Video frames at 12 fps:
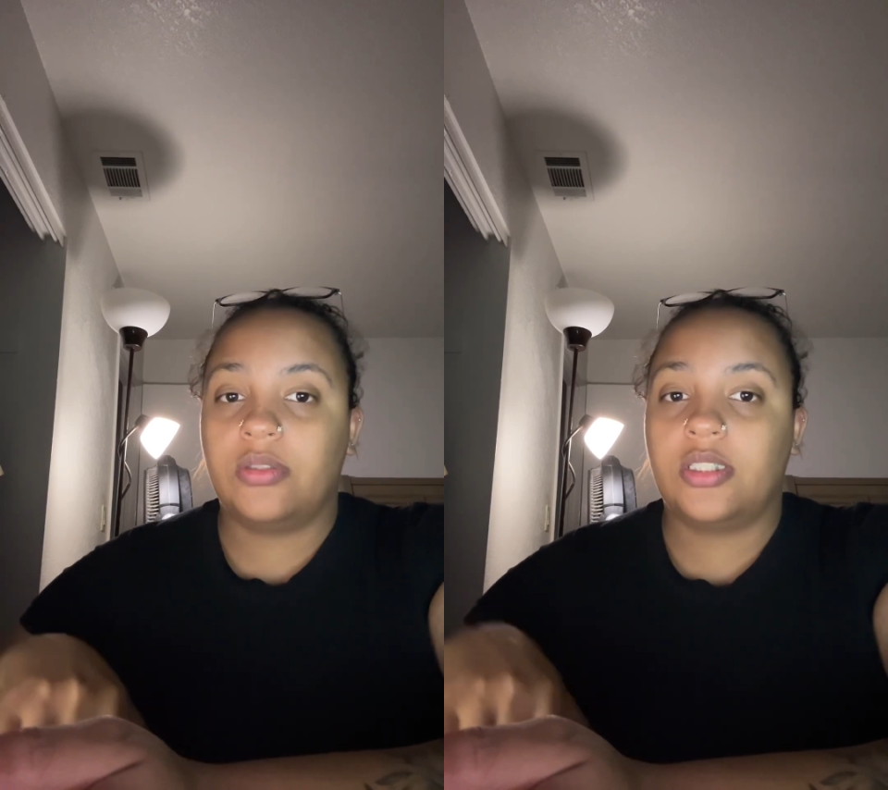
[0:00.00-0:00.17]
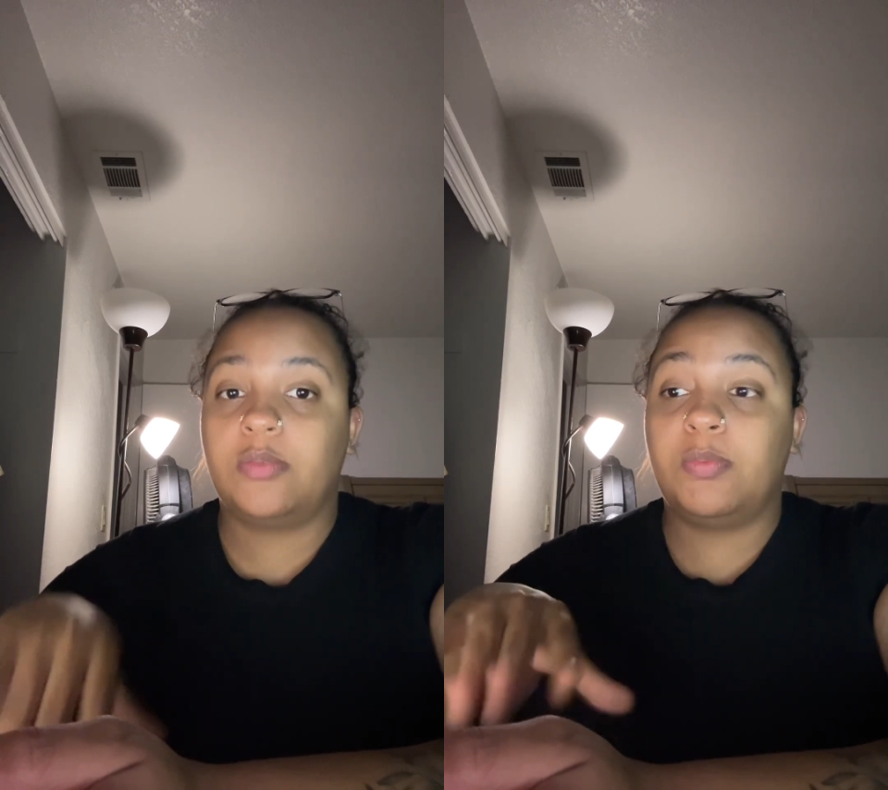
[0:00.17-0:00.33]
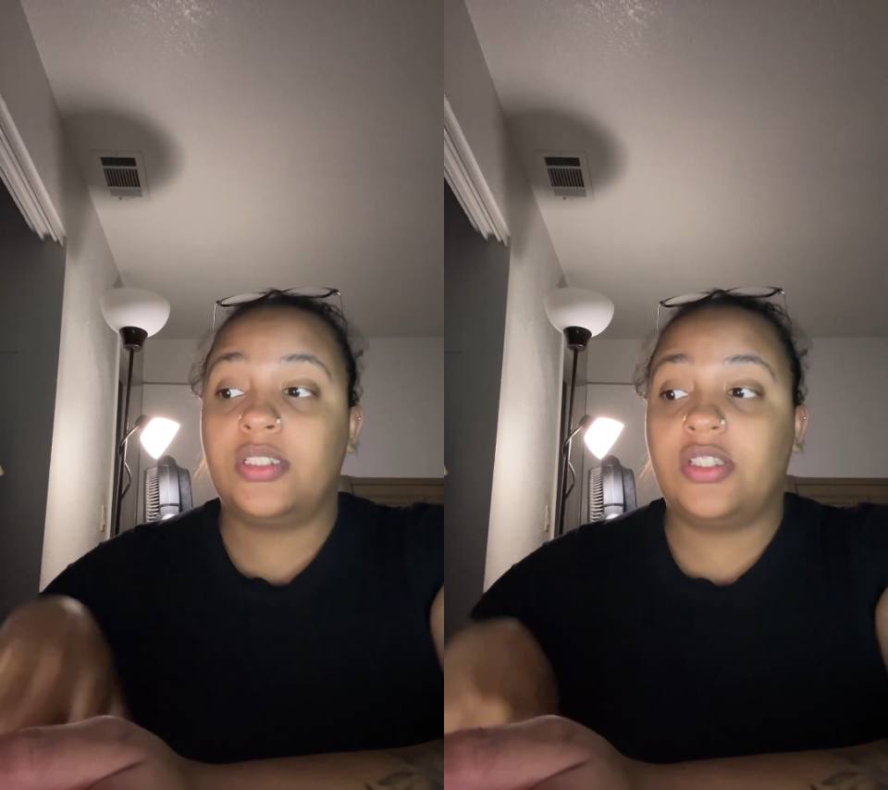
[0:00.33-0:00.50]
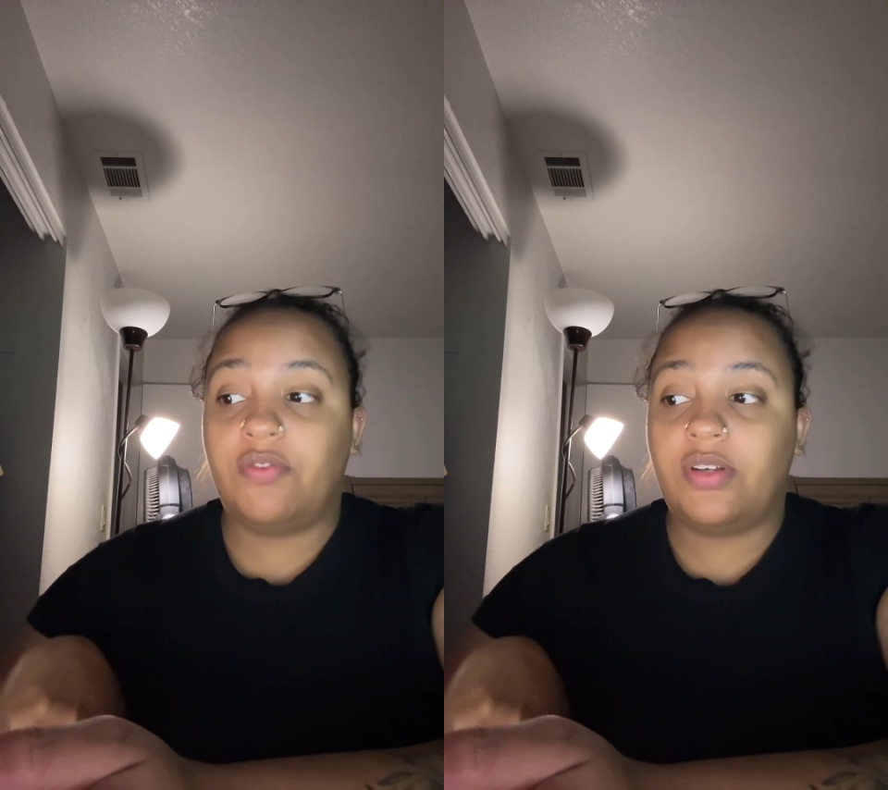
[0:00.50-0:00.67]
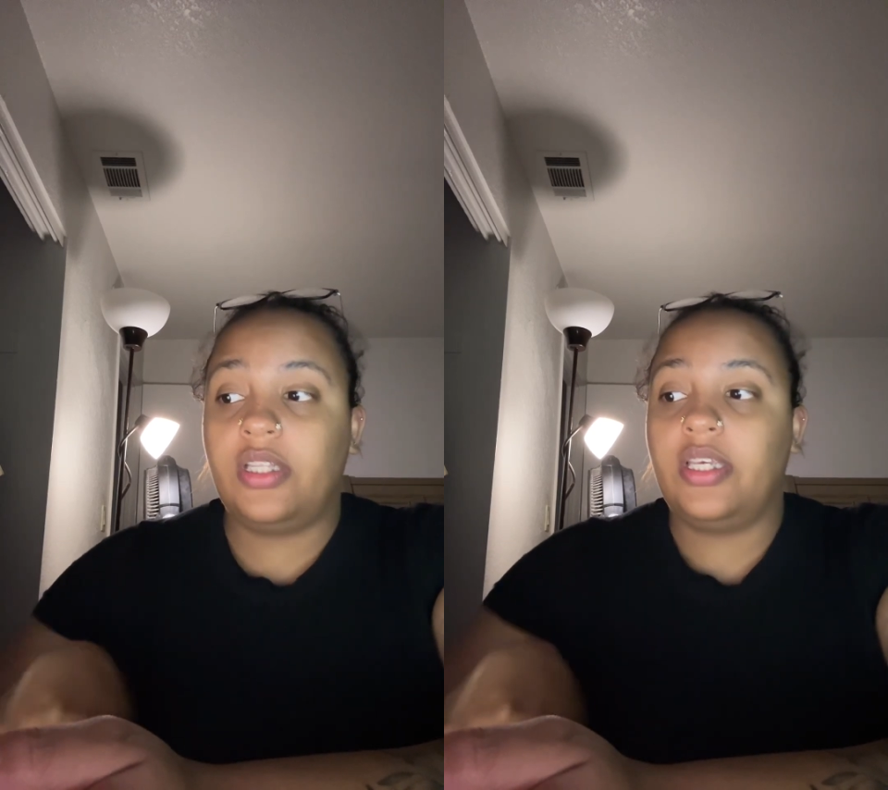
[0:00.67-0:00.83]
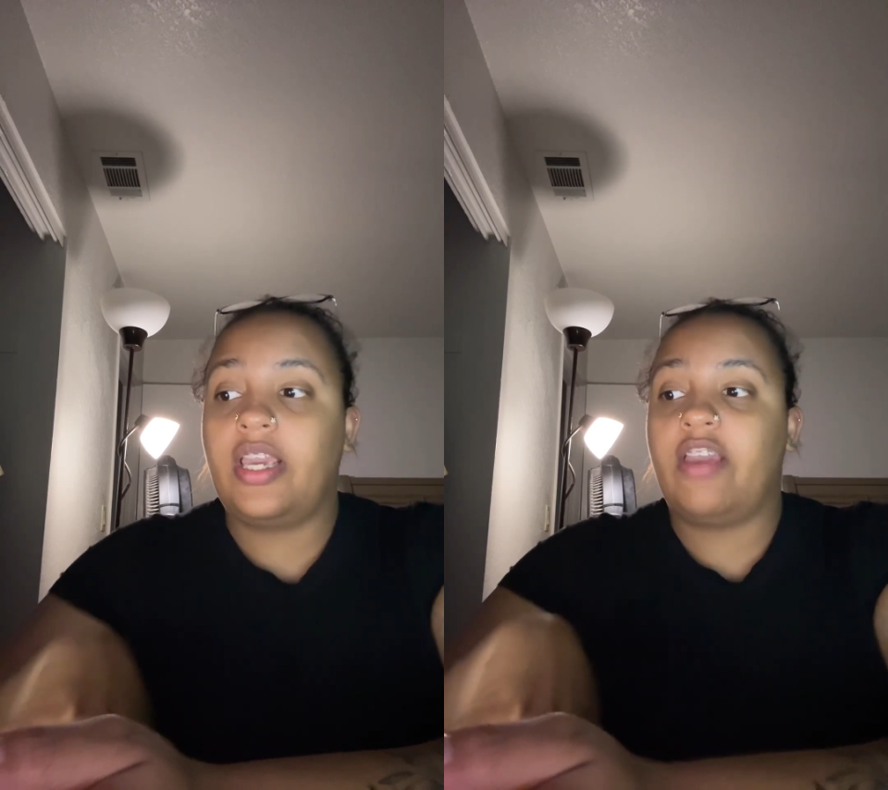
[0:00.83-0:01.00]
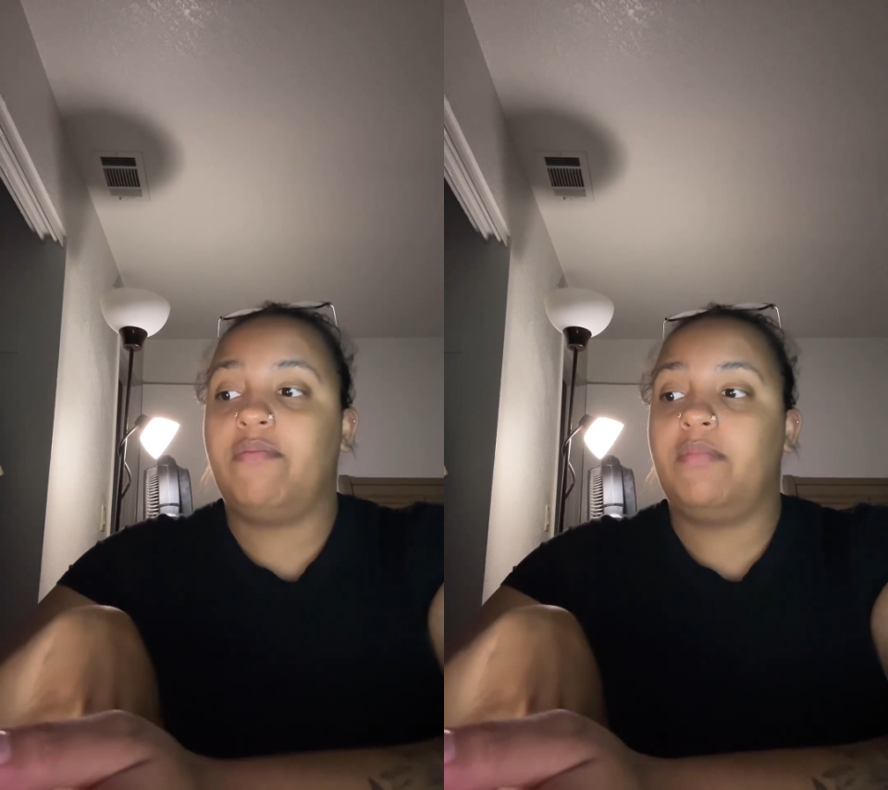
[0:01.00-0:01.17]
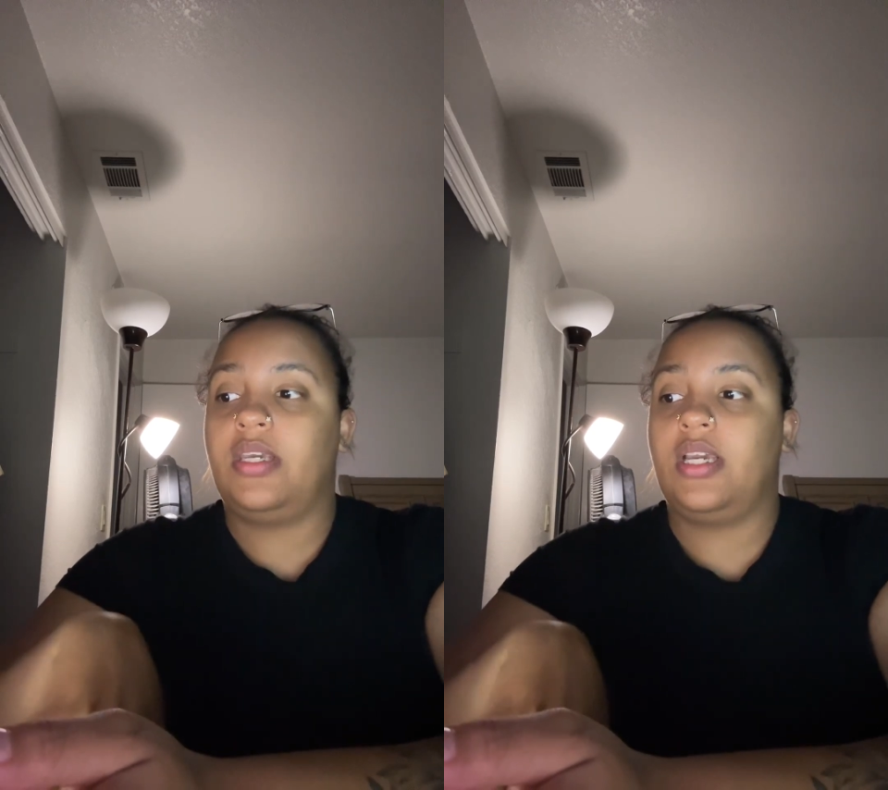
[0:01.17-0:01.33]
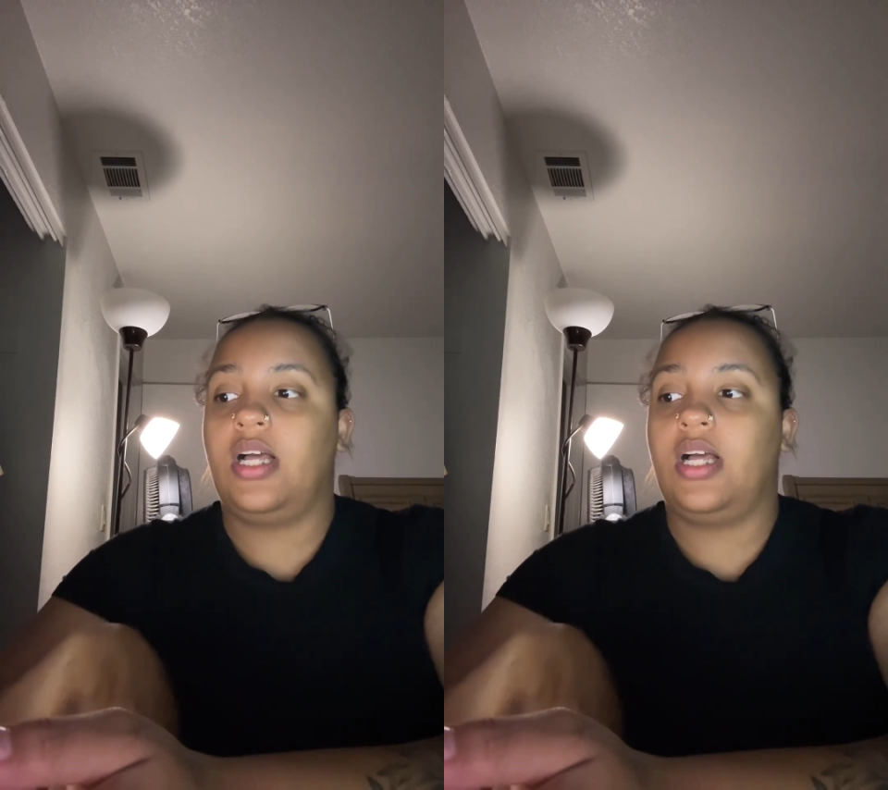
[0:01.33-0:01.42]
specifically gave me